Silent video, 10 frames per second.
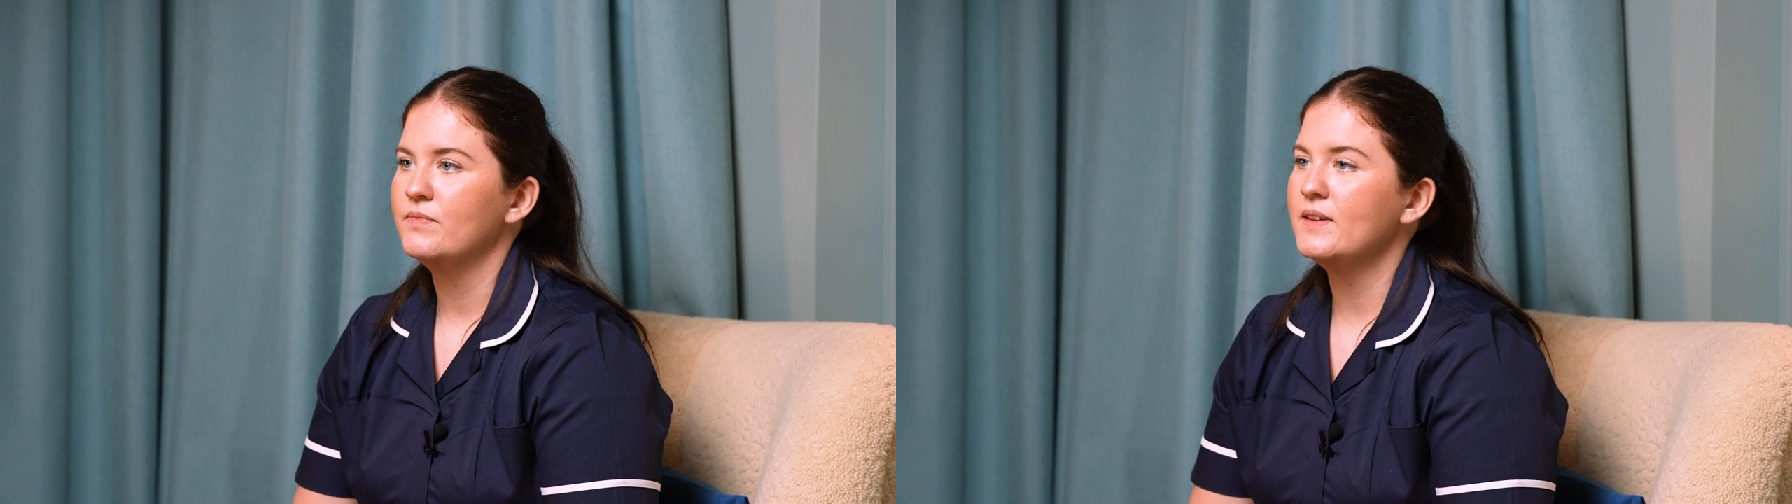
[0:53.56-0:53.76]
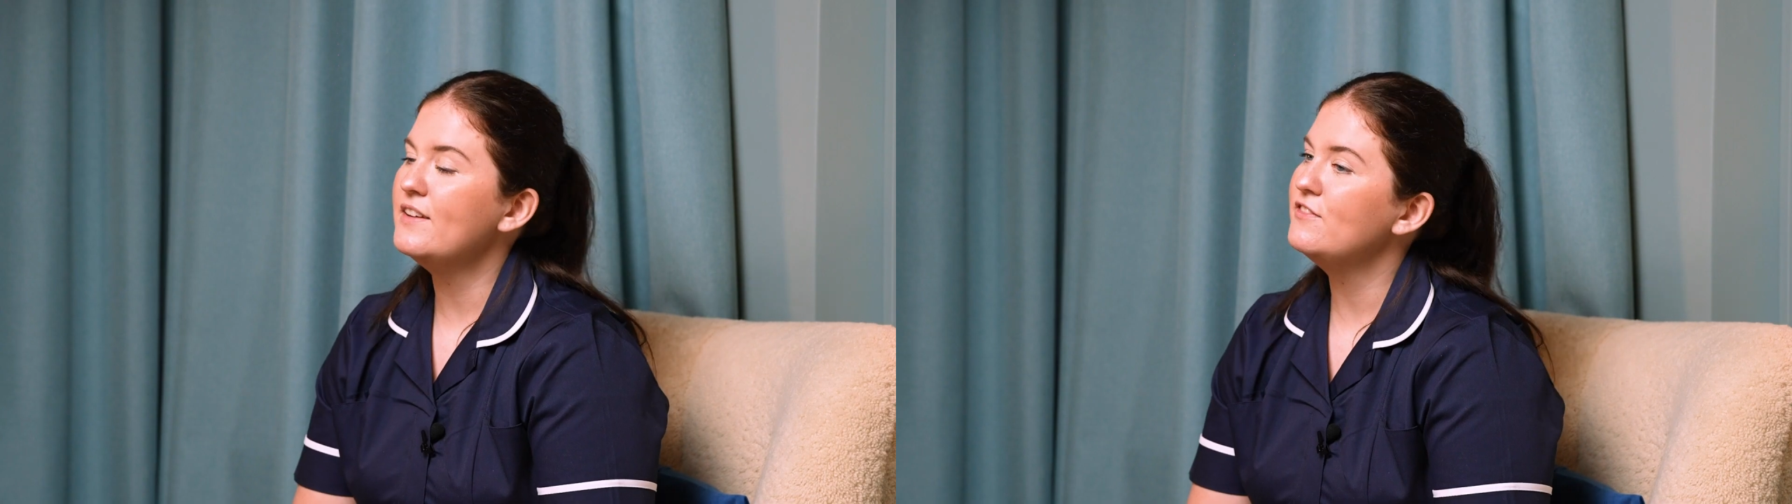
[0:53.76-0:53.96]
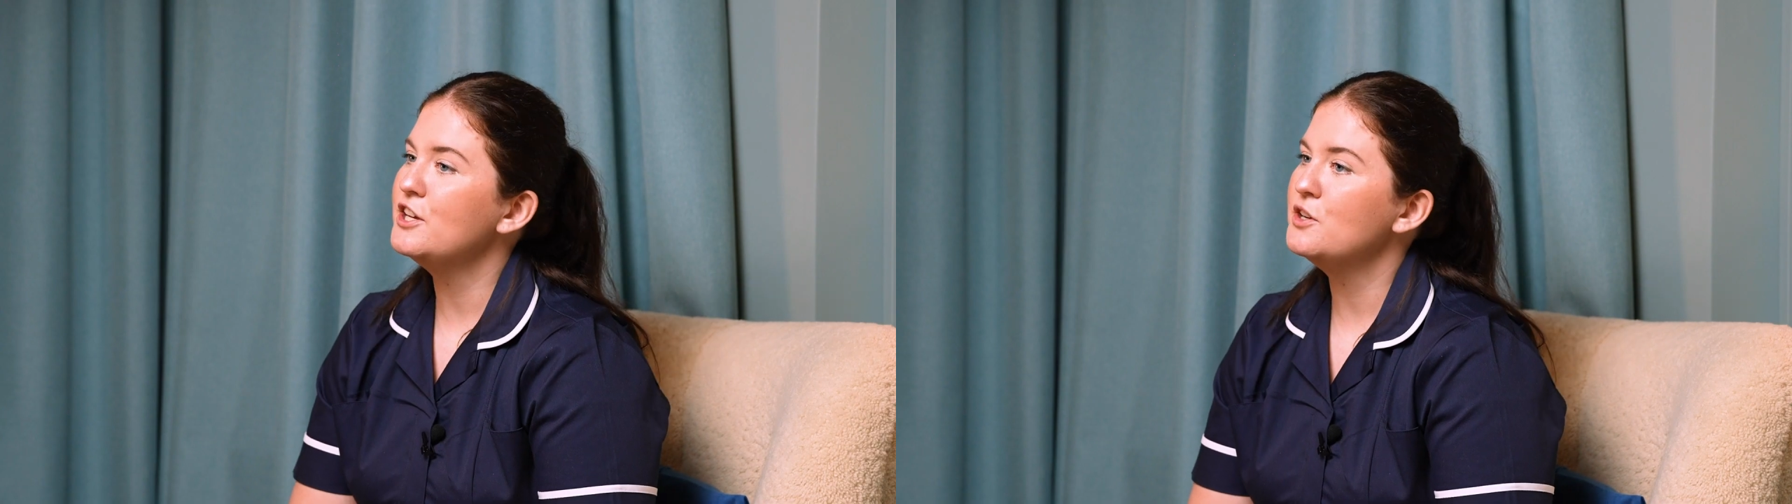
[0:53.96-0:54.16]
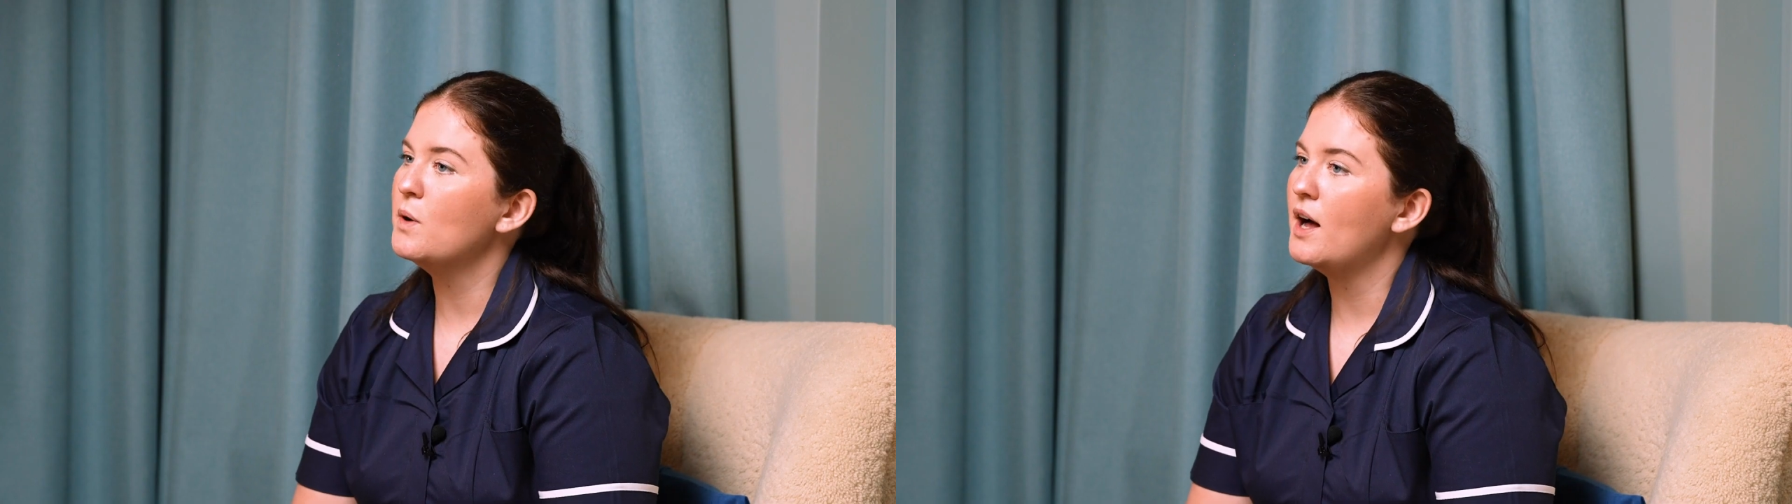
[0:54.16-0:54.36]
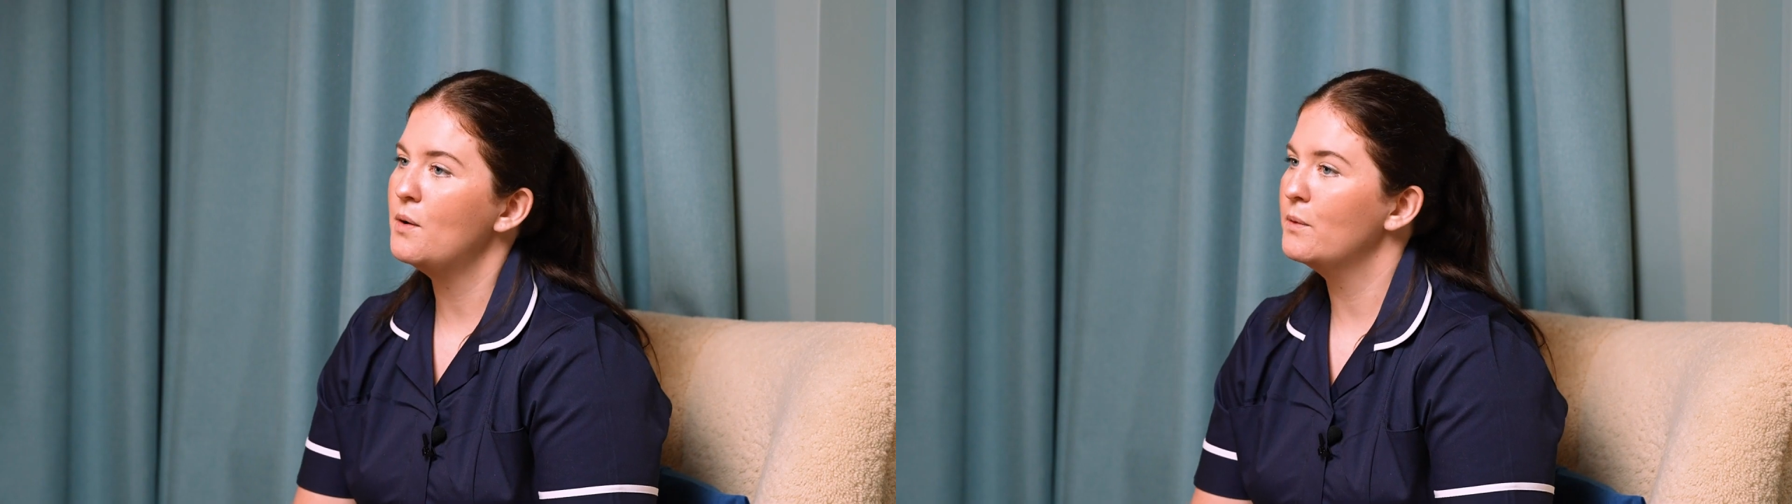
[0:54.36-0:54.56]
If you
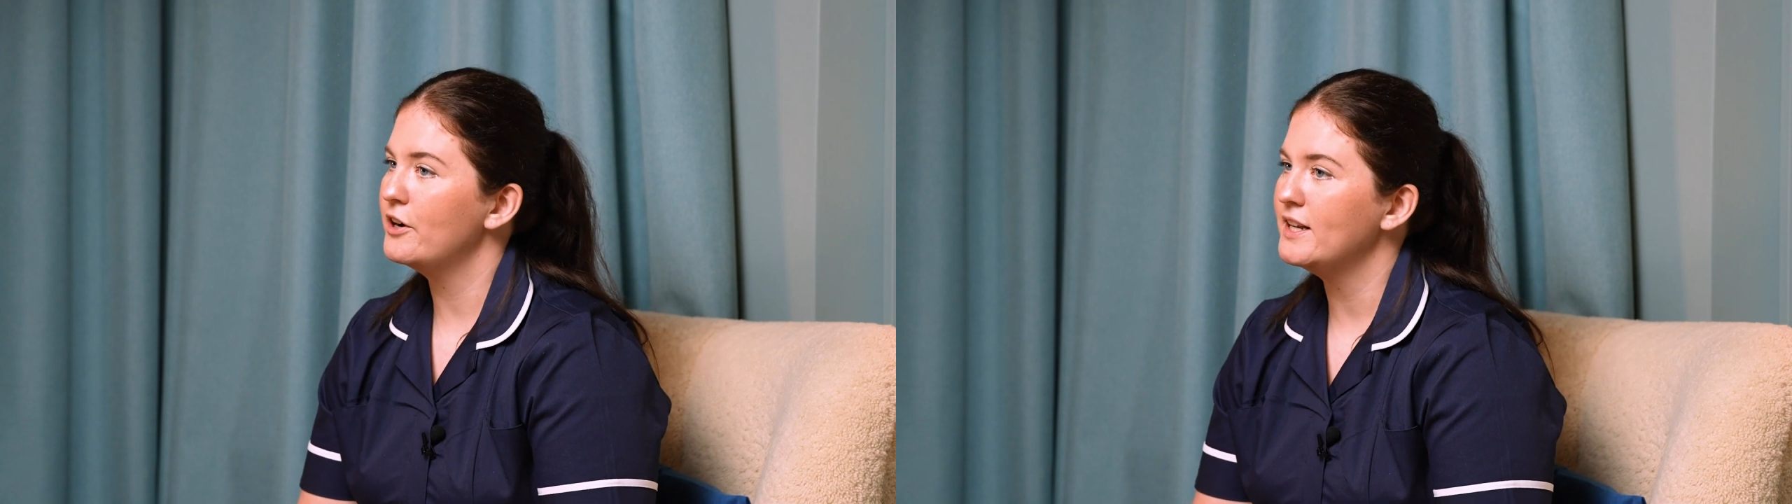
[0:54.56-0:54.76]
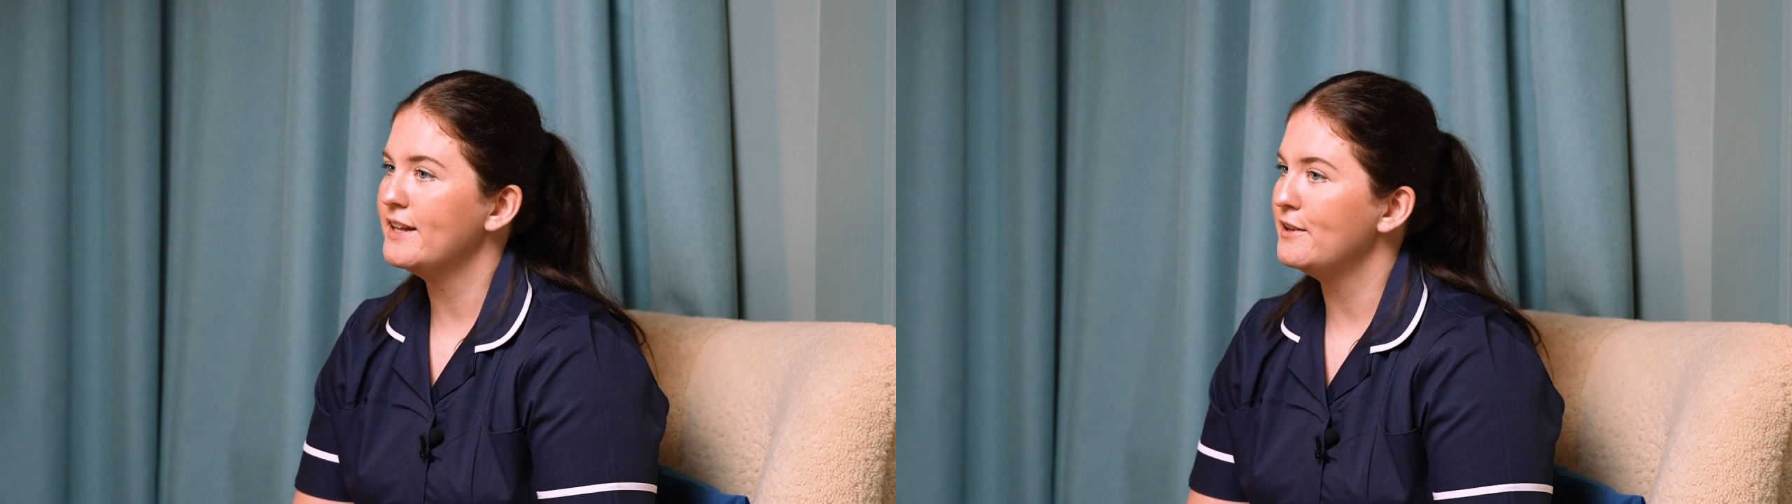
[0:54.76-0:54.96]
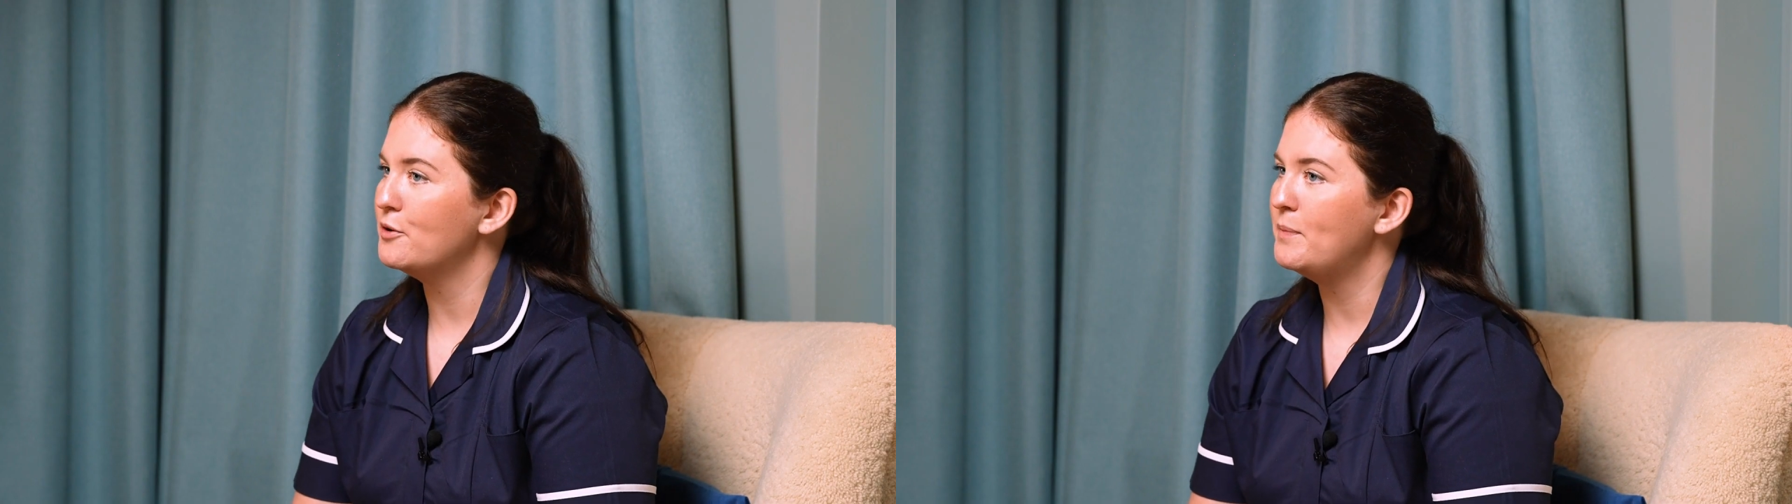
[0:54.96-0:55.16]
are worried that your